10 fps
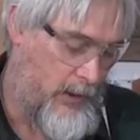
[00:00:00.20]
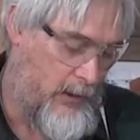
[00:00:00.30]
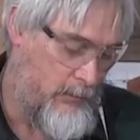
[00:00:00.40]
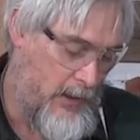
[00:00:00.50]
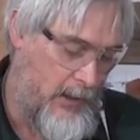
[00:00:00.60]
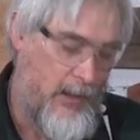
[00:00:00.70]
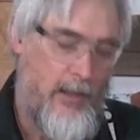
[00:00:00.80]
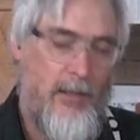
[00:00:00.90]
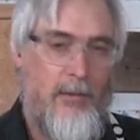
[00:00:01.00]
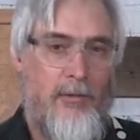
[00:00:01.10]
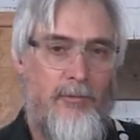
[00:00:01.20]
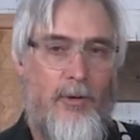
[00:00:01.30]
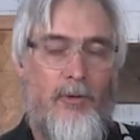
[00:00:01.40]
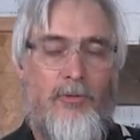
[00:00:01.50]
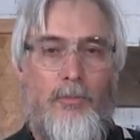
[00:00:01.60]
In many
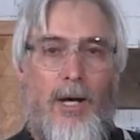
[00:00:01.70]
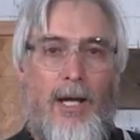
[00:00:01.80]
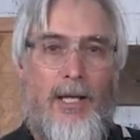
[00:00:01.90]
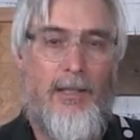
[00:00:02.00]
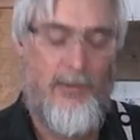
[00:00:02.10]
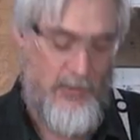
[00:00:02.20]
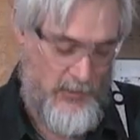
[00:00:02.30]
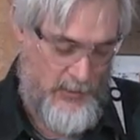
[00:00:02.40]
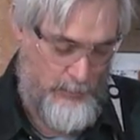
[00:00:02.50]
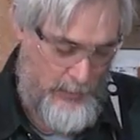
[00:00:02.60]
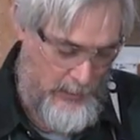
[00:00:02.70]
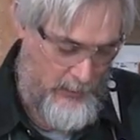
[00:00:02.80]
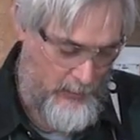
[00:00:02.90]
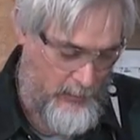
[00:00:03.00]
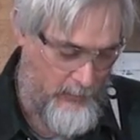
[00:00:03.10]
folks' minds, the
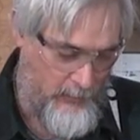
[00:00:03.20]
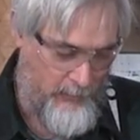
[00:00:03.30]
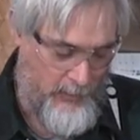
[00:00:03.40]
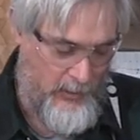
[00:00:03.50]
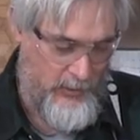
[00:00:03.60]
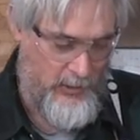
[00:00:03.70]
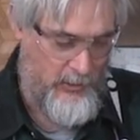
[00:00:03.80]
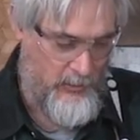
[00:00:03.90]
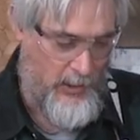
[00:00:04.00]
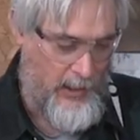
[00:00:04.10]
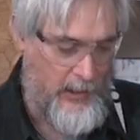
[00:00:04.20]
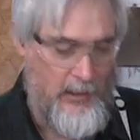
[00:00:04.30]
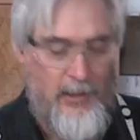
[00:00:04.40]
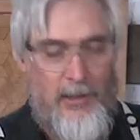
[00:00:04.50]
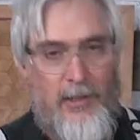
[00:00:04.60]
pinnacle of the finishing
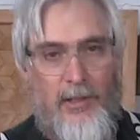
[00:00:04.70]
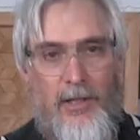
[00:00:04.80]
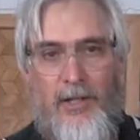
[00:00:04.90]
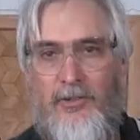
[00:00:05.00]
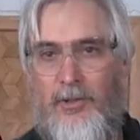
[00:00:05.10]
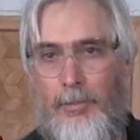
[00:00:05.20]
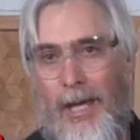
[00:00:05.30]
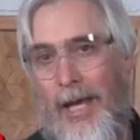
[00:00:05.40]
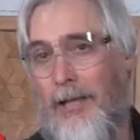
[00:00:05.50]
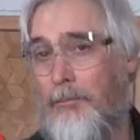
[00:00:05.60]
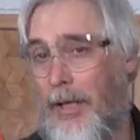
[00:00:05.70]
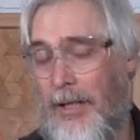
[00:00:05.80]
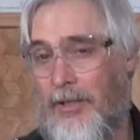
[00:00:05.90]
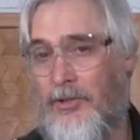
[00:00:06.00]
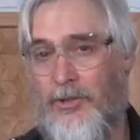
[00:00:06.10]
trade is the pad
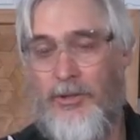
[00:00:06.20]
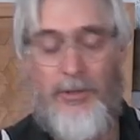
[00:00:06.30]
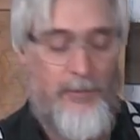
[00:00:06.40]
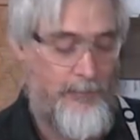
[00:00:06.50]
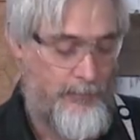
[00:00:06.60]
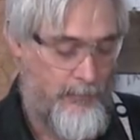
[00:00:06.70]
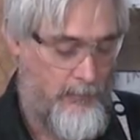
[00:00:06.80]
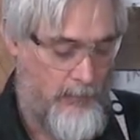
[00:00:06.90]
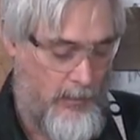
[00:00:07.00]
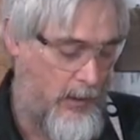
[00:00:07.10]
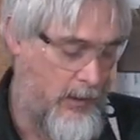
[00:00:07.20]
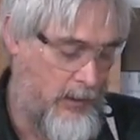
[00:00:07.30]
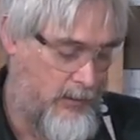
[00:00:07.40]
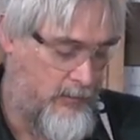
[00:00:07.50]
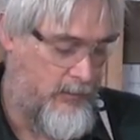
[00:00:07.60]
polish,
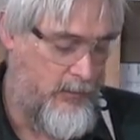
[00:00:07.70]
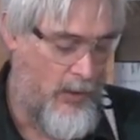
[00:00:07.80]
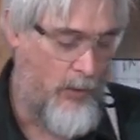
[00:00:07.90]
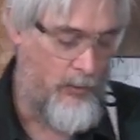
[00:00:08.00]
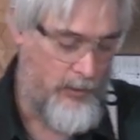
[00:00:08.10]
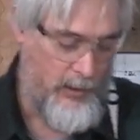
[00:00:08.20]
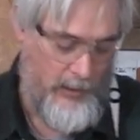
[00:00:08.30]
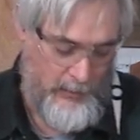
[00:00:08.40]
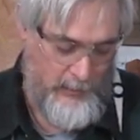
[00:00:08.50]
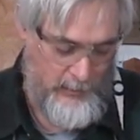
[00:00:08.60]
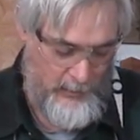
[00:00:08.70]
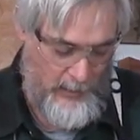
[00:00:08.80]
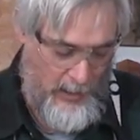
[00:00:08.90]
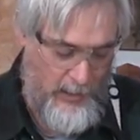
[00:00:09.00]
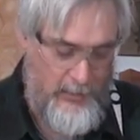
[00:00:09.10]
uh, known in
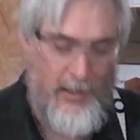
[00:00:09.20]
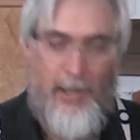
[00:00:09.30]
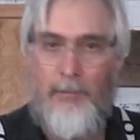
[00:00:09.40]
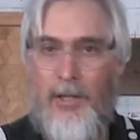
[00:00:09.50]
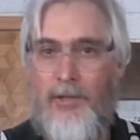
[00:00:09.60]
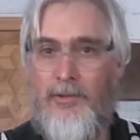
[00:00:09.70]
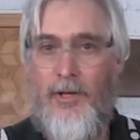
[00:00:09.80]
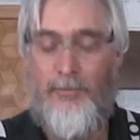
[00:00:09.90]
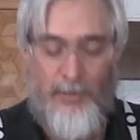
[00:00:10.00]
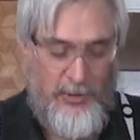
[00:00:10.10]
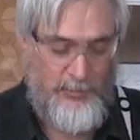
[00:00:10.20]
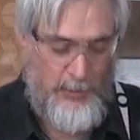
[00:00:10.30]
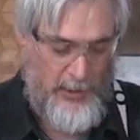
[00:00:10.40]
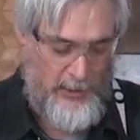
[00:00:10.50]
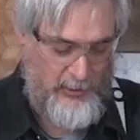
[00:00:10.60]
our time as a French
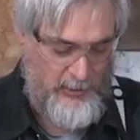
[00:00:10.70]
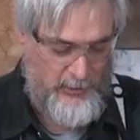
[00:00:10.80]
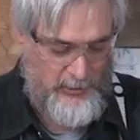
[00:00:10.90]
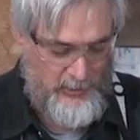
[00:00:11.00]
polish.